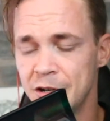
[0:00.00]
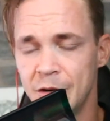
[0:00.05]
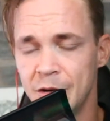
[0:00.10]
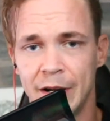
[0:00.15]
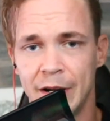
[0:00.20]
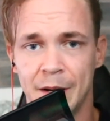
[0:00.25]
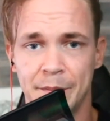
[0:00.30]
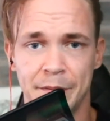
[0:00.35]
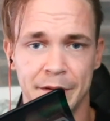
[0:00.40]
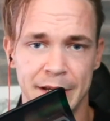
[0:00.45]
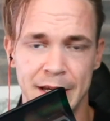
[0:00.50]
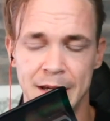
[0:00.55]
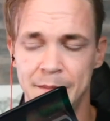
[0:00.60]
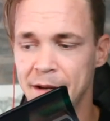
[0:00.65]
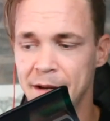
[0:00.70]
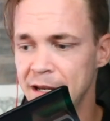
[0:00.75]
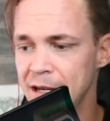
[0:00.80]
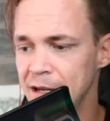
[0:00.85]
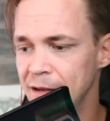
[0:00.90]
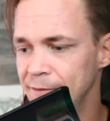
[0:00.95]
up and keep
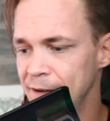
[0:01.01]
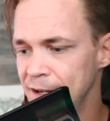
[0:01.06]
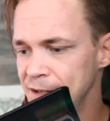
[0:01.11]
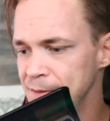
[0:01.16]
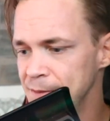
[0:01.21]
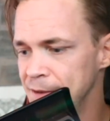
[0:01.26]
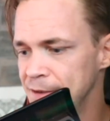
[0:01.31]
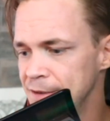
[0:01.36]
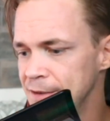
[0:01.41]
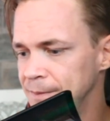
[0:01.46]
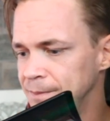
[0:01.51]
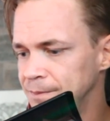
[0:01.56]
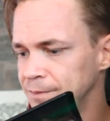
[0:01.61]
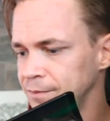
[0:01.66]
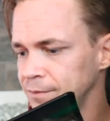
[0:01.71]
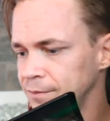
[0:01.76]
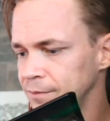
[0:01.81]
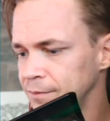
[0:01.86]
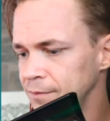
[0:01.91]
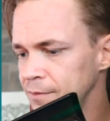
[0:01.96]
making investments.
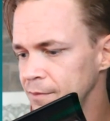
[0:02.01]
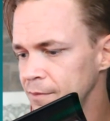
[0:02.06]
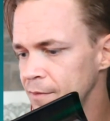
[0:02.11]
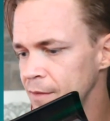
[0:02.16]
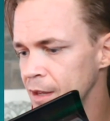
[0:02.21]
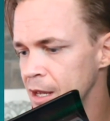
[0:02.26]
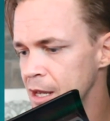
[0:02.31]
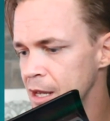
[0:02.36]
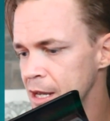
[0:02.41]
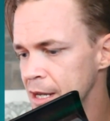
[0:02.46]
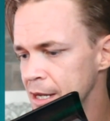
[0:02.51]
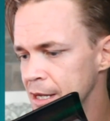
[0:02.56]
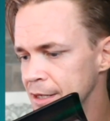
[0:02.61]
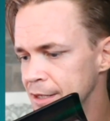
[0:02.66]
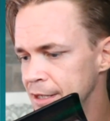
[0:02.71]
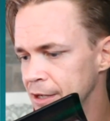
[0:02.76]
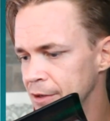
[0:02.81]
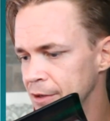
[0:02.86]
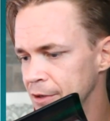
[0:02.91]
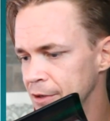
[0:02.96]

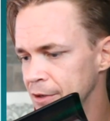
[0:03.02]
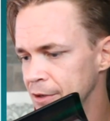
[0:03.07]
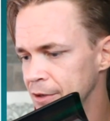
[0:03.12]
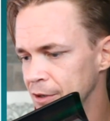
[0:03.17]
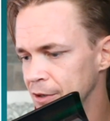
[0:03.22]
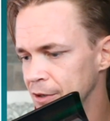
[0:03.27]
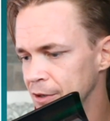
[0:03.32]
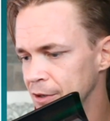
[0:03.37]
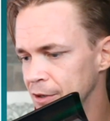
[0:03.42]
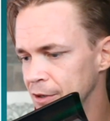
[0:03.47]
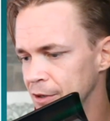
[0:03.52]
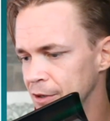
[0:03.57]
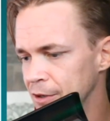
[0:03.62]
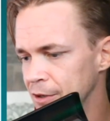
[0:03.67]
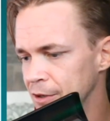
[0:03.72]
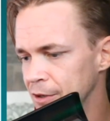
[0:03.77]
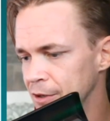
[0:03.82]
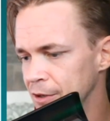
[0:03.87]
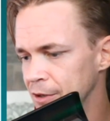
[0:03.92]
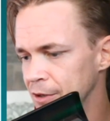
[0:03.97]
Tio, you live in Costa Rica? I
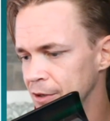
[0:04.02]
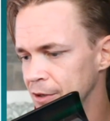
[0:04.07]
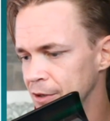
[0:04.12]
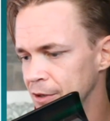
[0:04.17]
do.